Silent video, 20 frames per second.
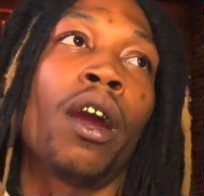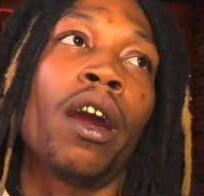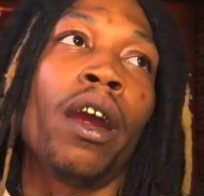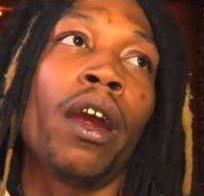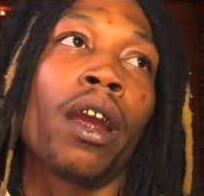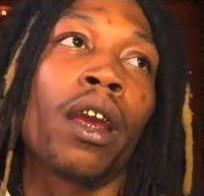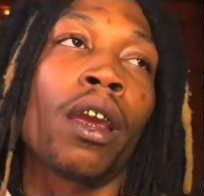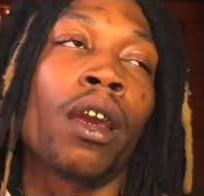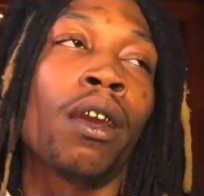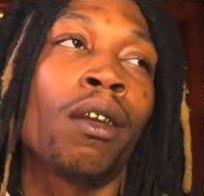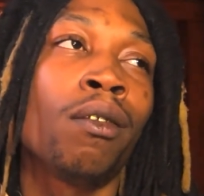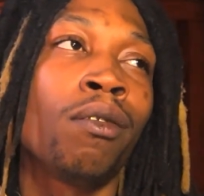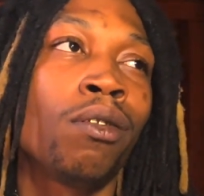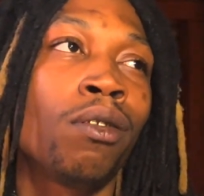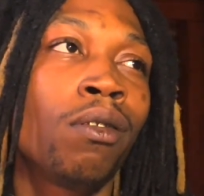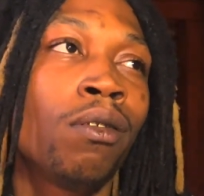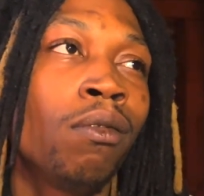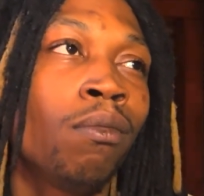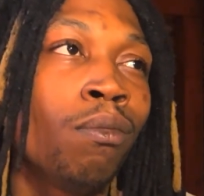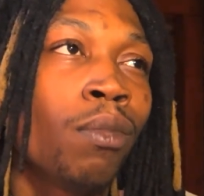arrogant.
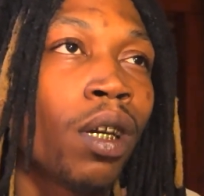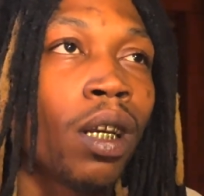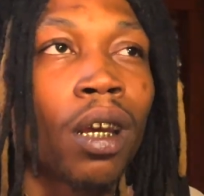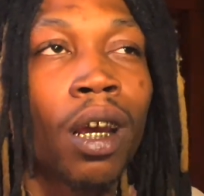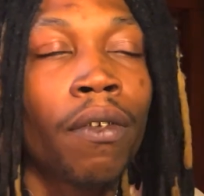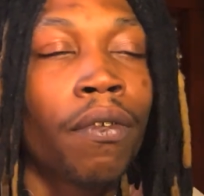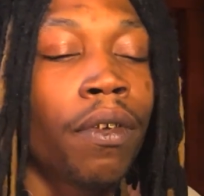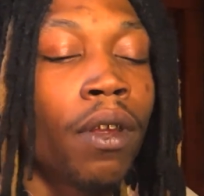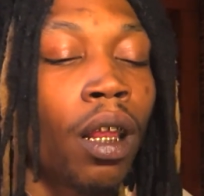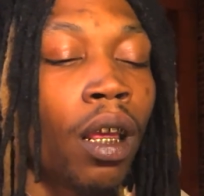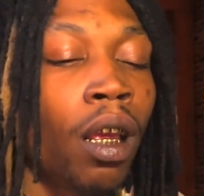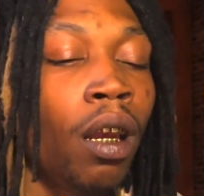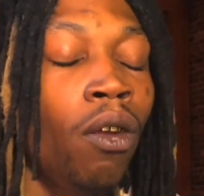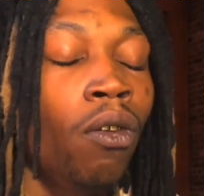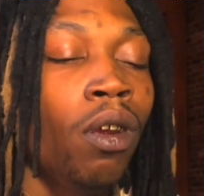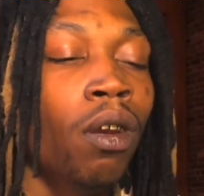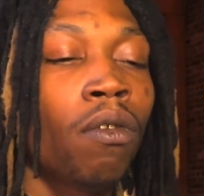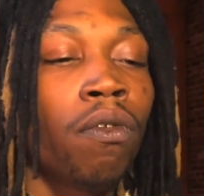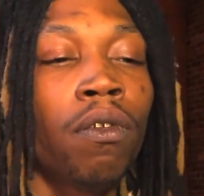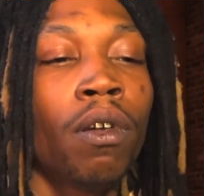But I feel like ain't no
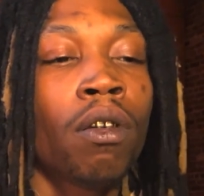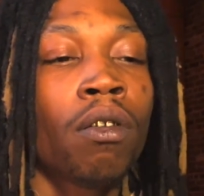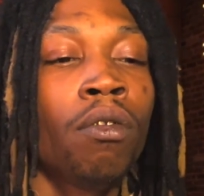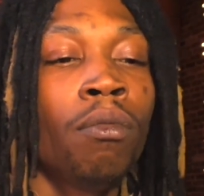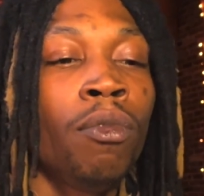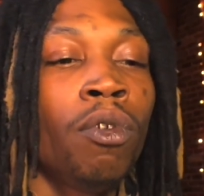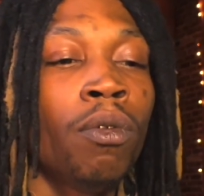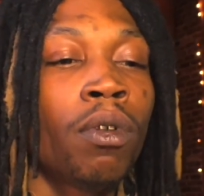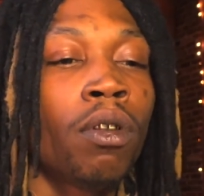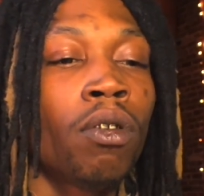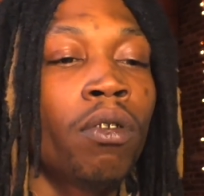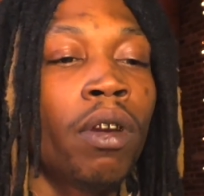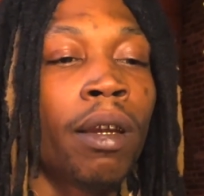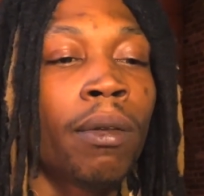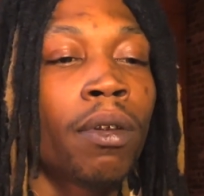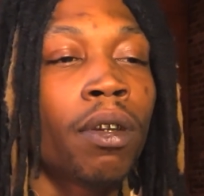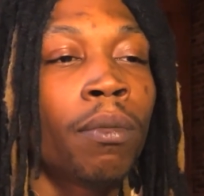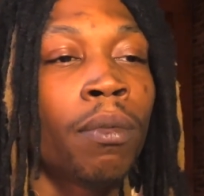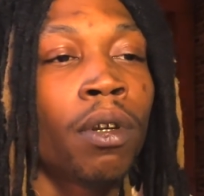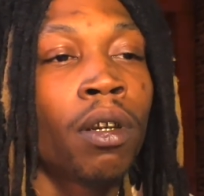nigga fuck with me with the draft
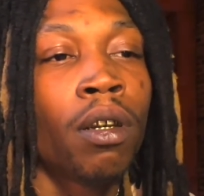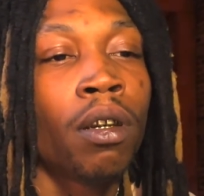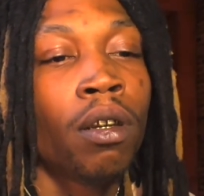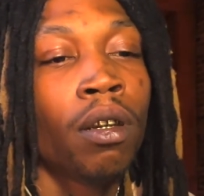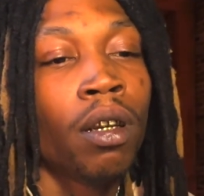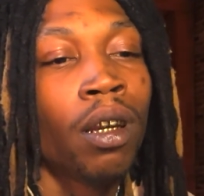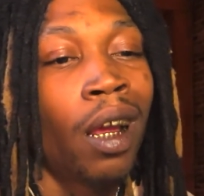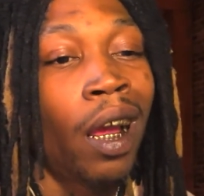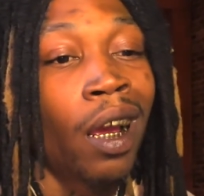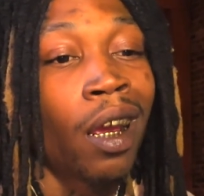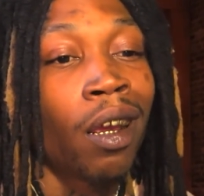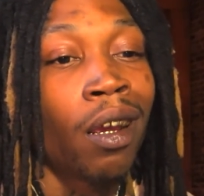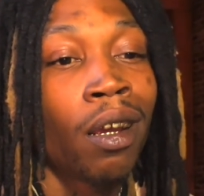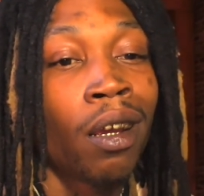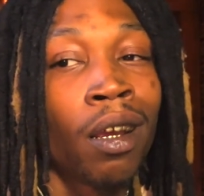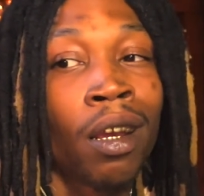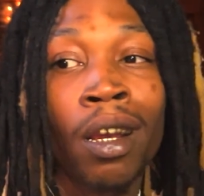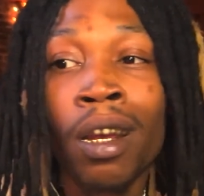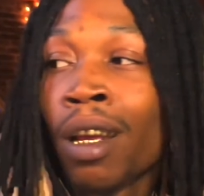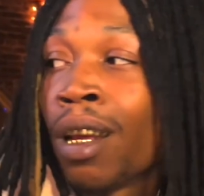shit, bro. I can
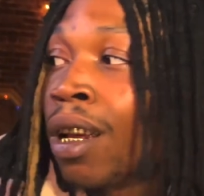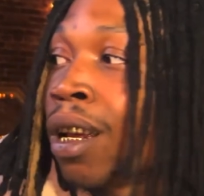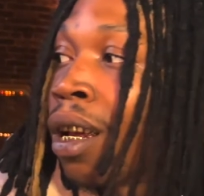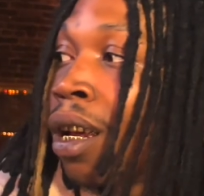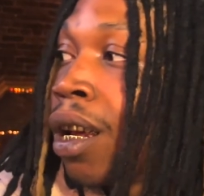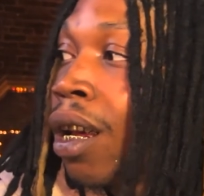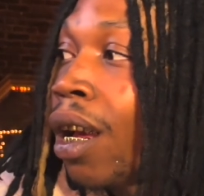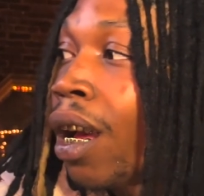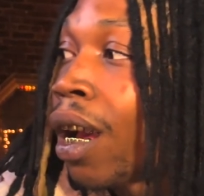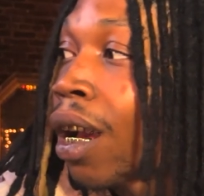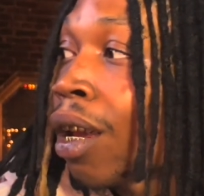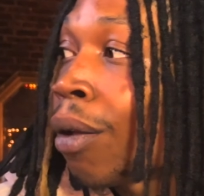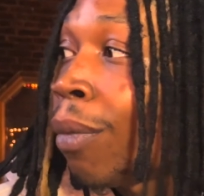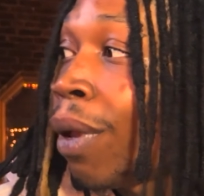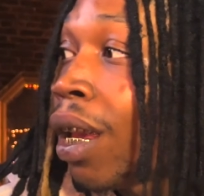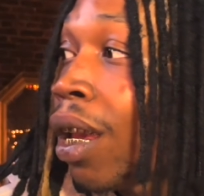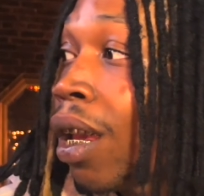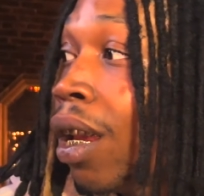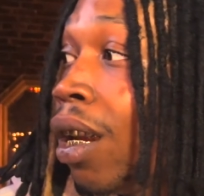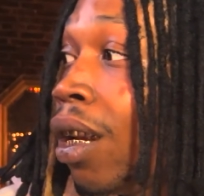I can
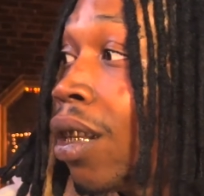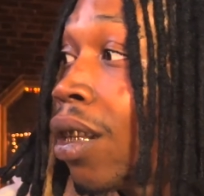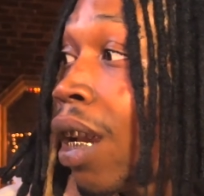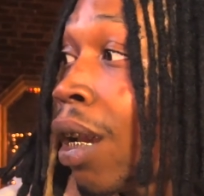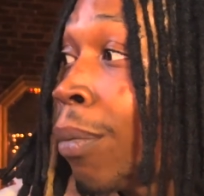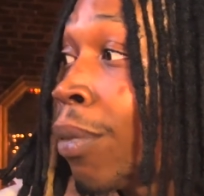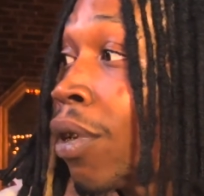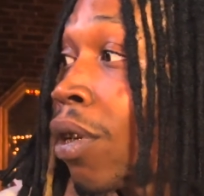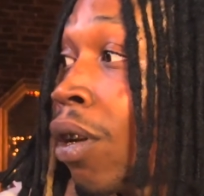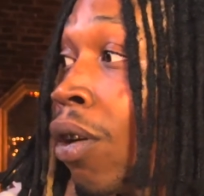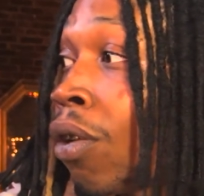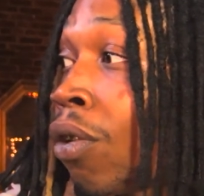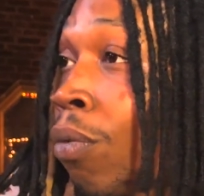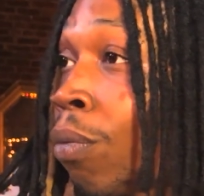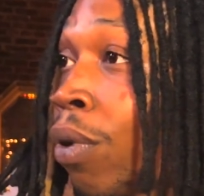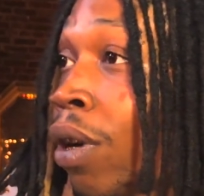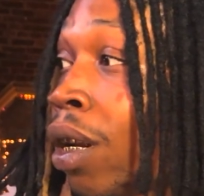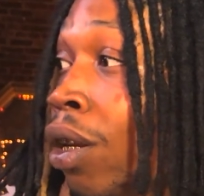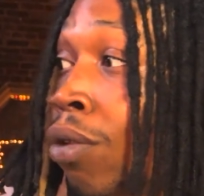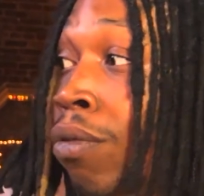make any type of song,
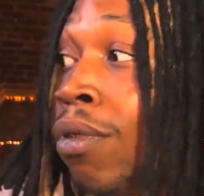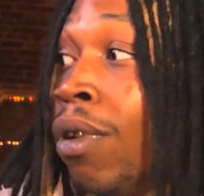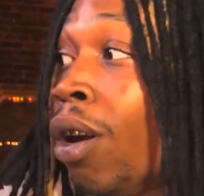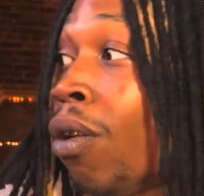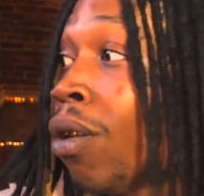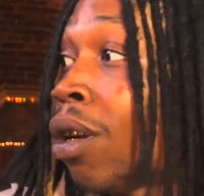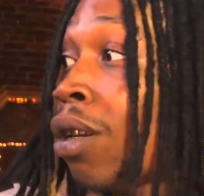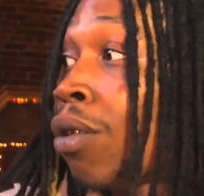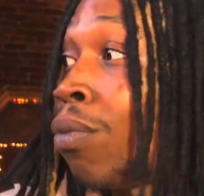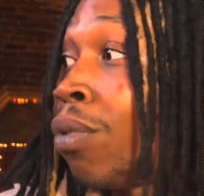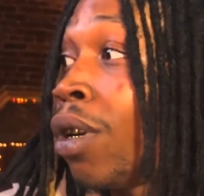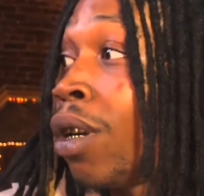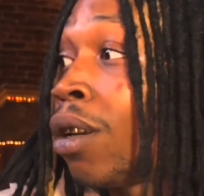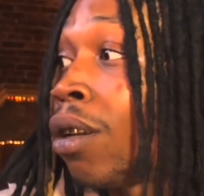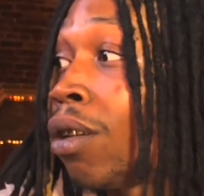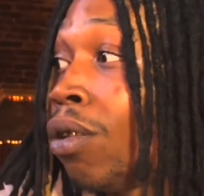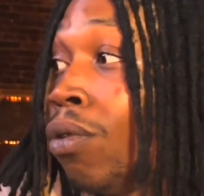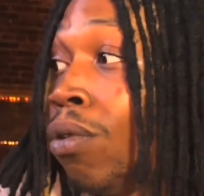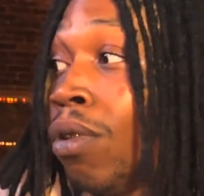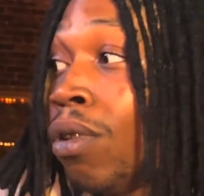bro. You know this, bro.
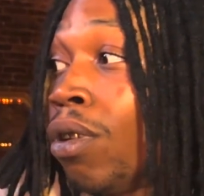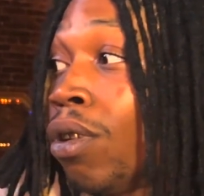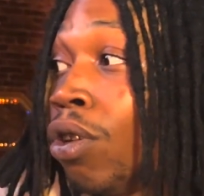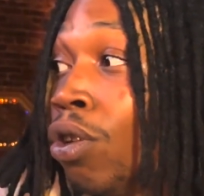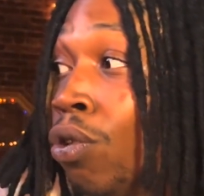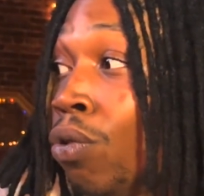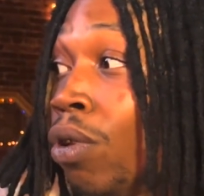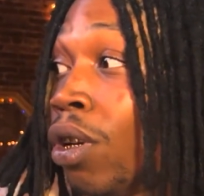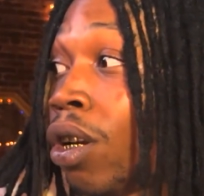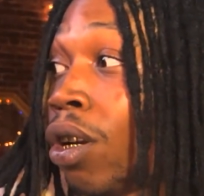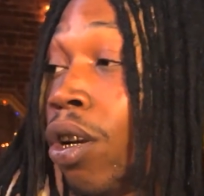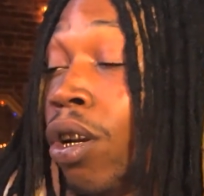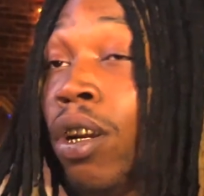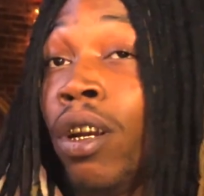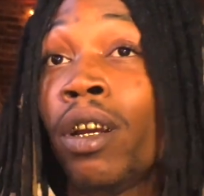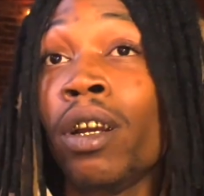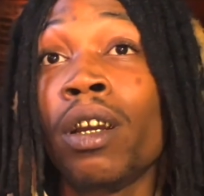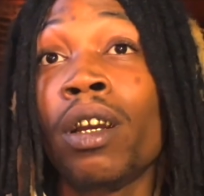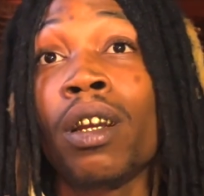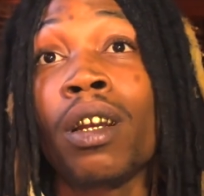You you done
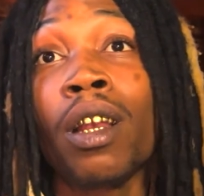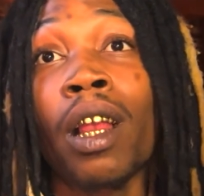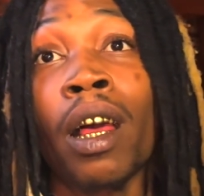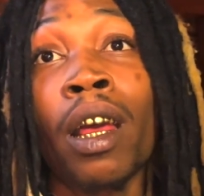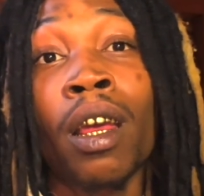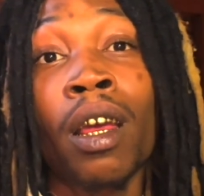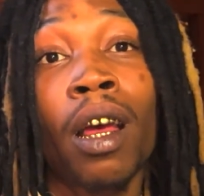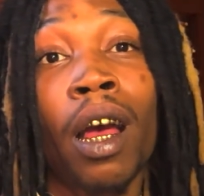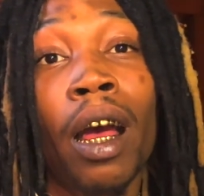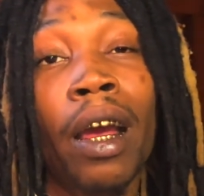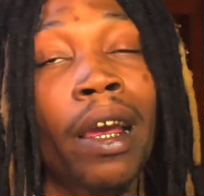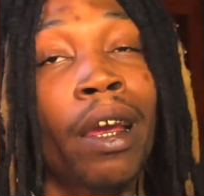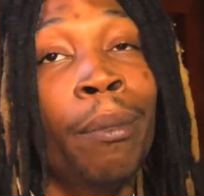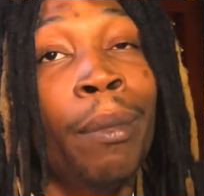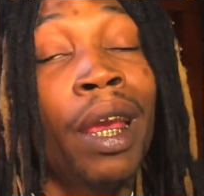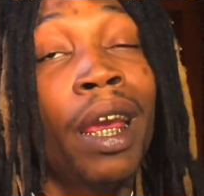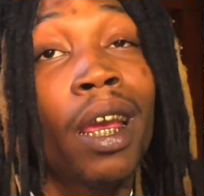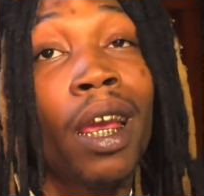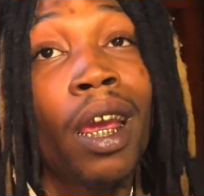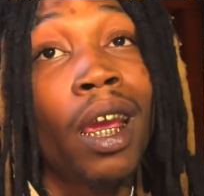heard it. Like I can
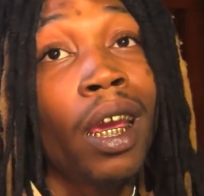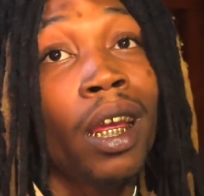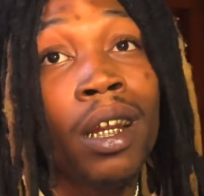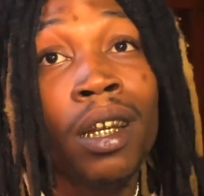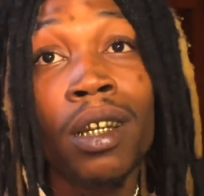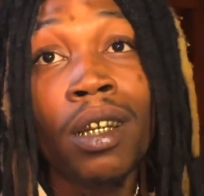make any